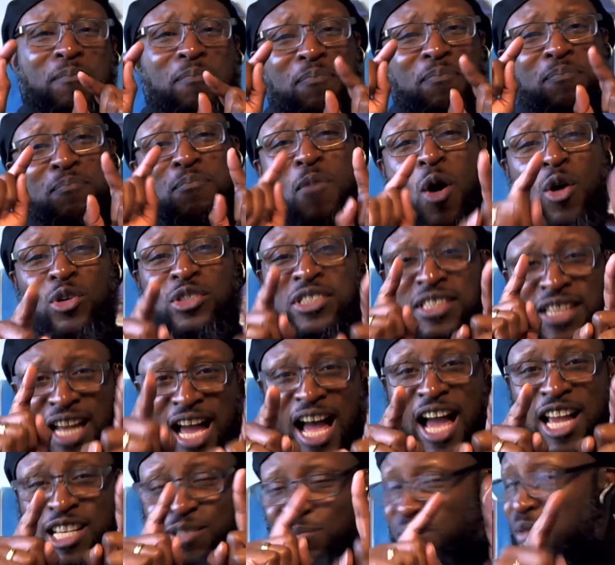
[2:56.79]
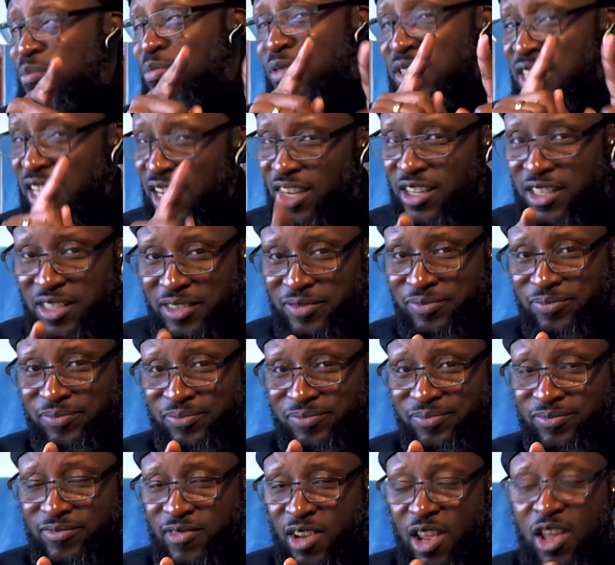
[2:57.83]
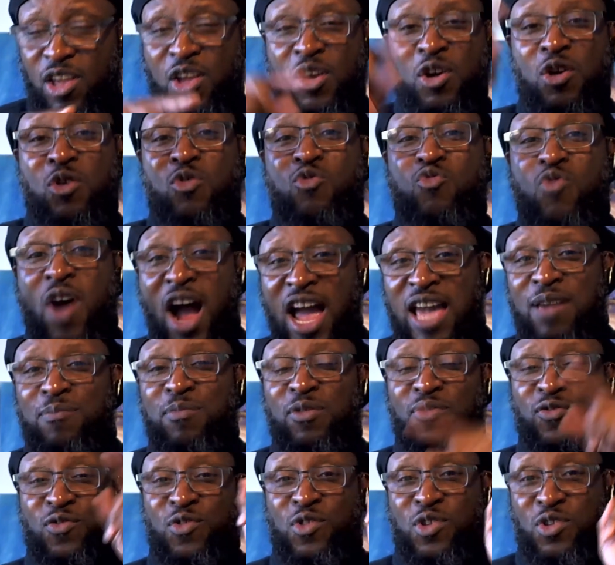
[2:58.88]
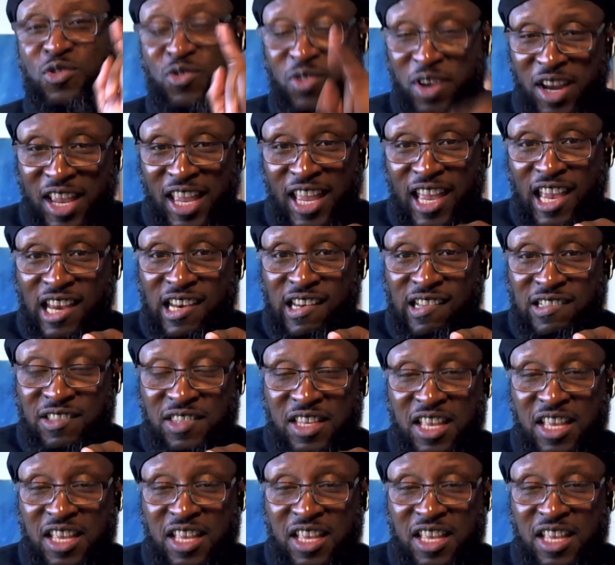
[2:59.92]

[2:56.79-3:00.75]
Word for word: Most times people tell you, white before red,